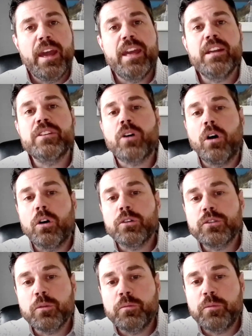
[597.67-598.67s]
It is
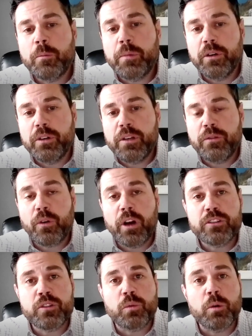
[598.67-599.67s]
also the ability for
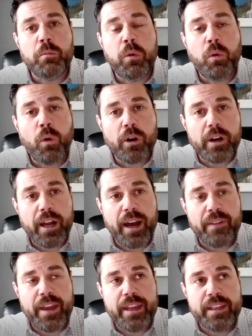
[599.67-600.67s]
us to report
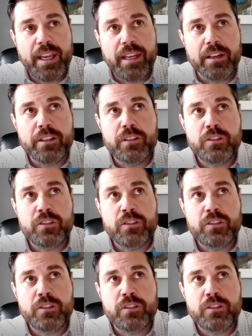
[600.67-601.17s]
on data.